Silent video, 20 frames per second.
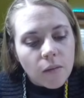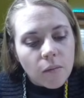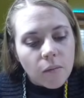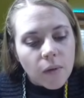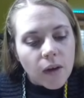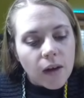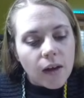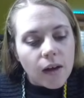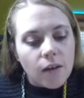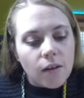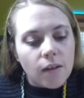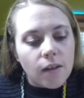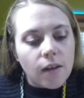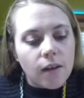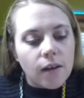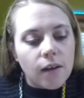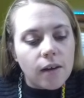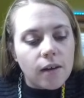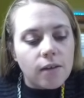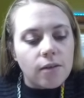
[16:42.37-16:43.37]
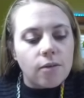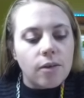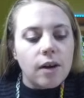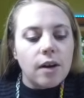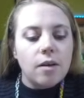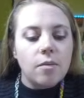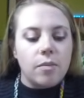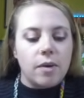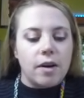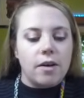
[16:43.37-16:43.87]
my hairline is
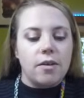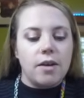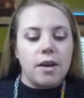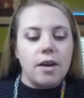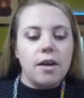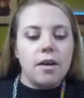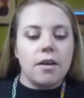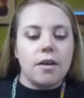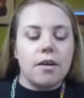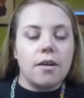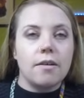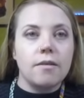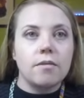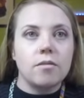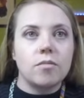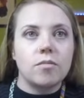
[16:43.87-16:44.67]
right about here.